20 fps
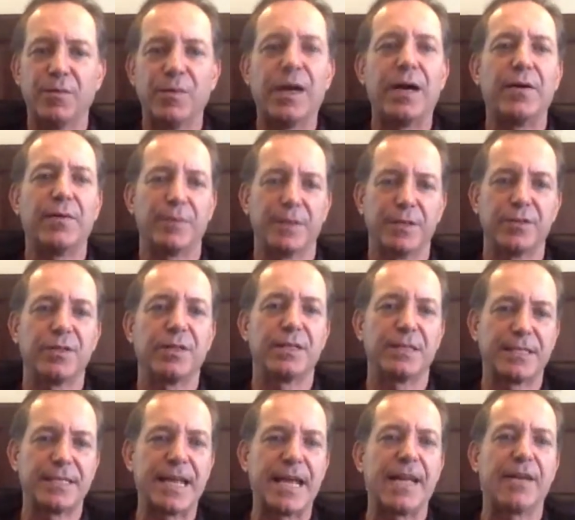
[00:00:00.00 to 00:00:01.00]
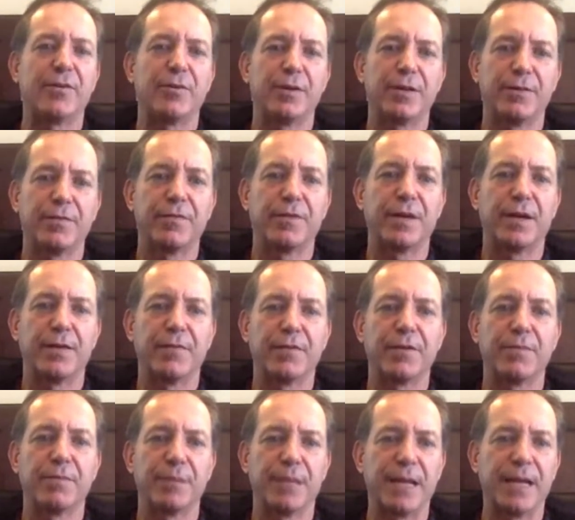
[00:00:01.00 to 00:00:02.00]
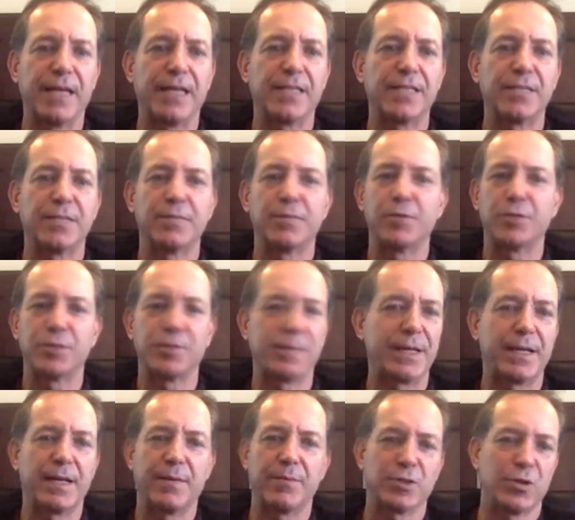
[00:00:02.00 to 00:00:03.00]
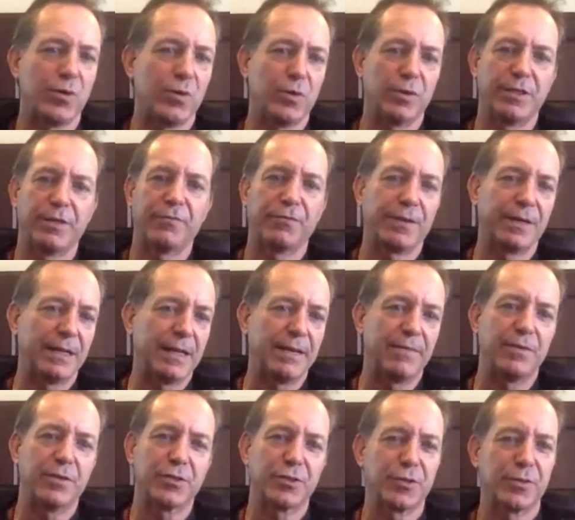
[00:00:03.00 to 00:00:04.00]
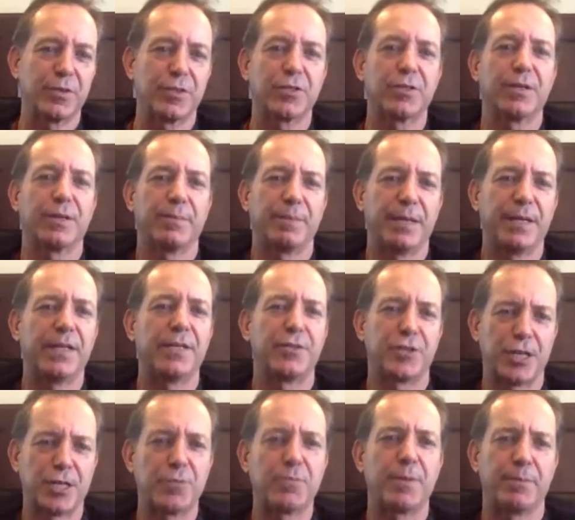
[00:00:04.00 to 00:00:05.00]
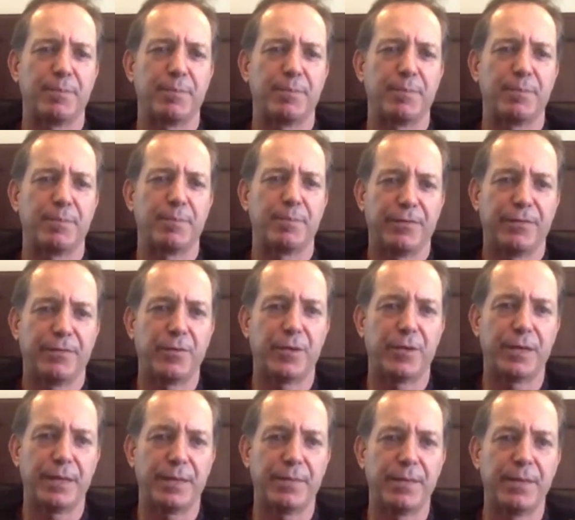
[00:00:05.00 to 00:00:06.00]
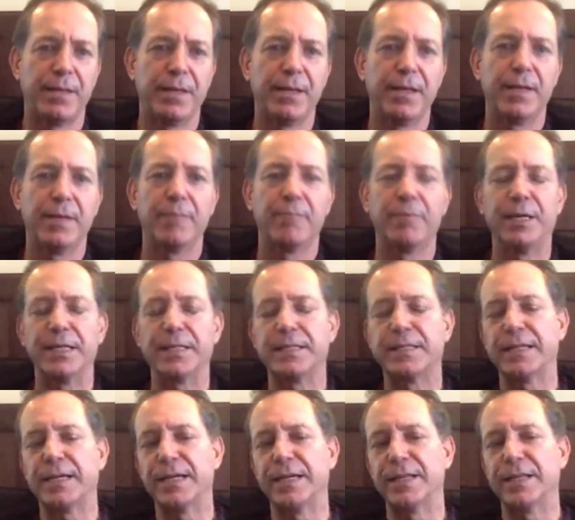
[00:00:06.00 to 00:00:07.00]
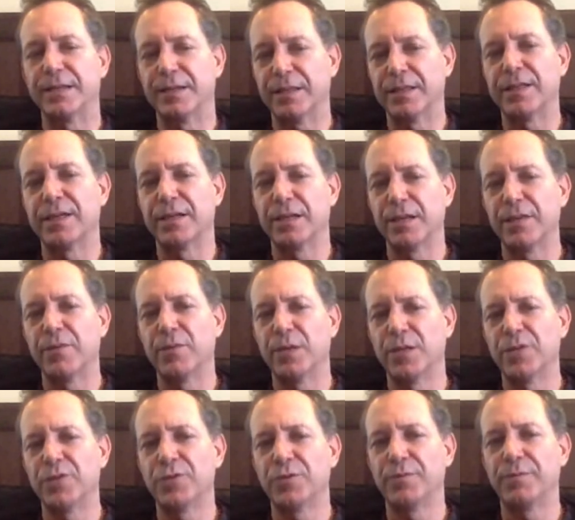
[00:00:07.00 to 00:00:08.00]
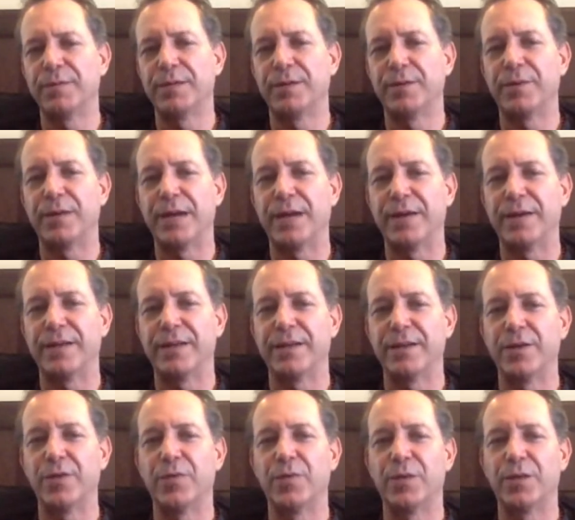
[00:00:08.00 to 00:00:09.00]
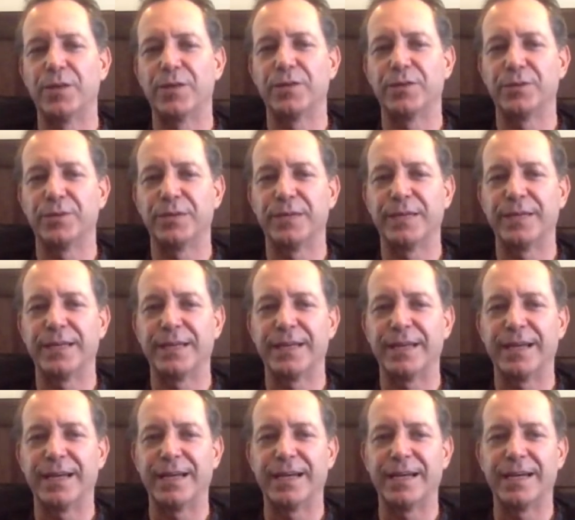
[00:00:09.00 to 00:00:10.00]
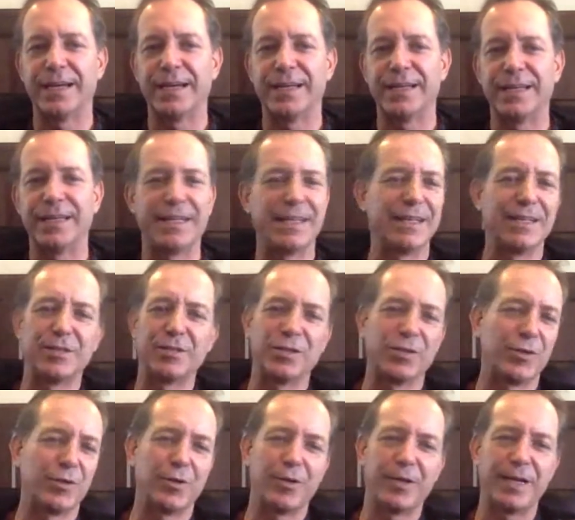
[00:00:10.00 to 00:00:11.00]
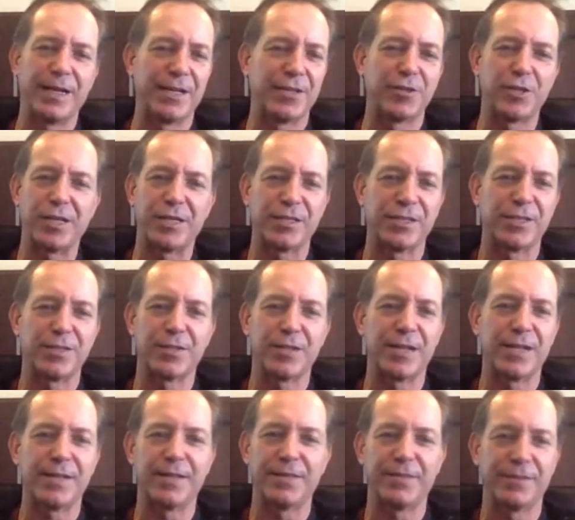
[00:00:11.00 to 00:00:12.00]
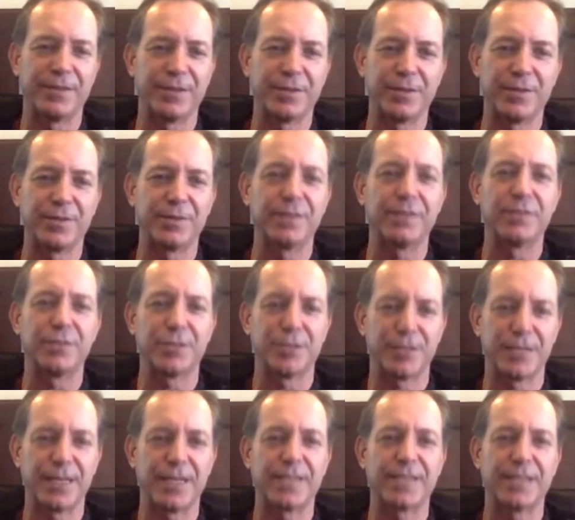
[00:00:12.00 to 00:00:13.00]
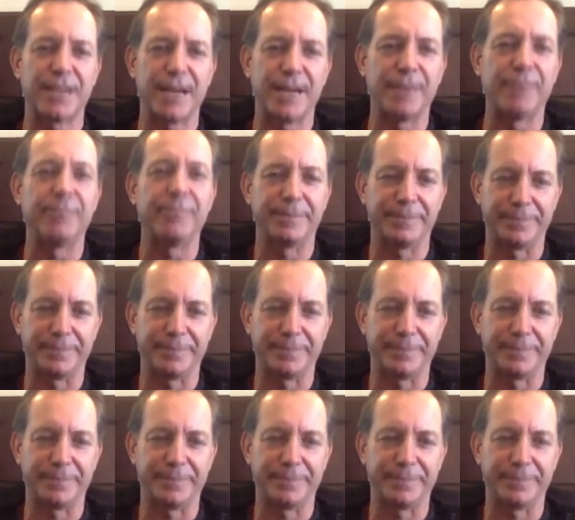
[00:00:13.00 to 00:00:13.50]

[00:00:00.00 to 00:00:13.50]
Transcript: well, the standard of compliance just becomes a whole different level. So it's going to be an adjustment period for them. But the ones who have been around and know what they're doing, to learn and adjust is not difficult. It just takes time.